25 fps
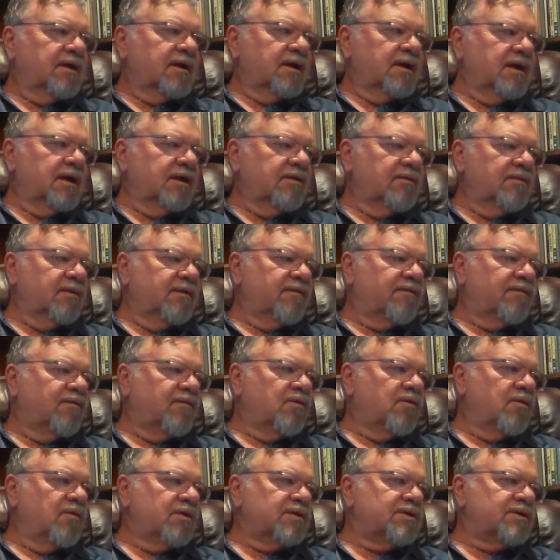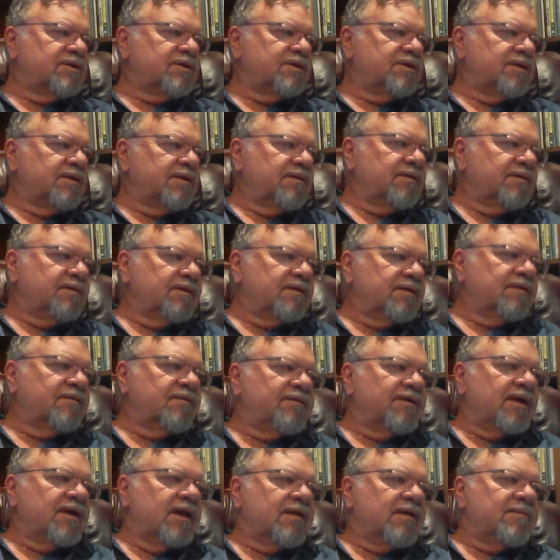Henry Ford's
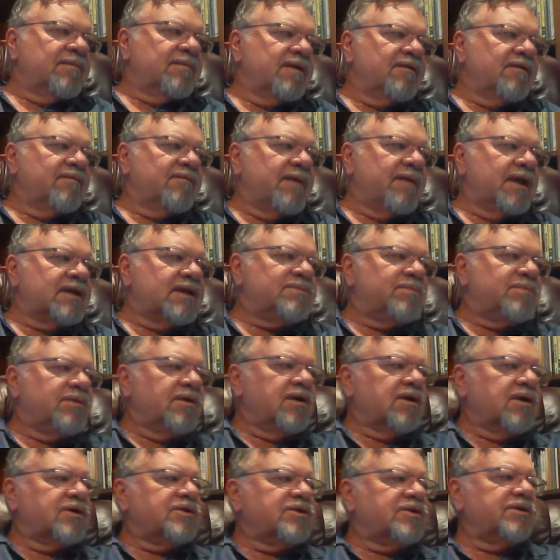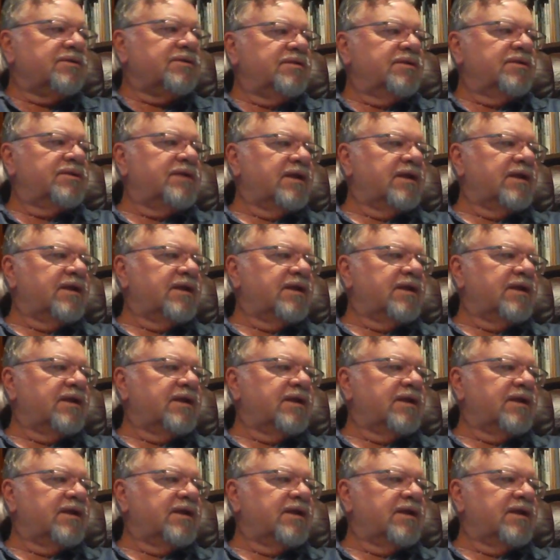development of mass production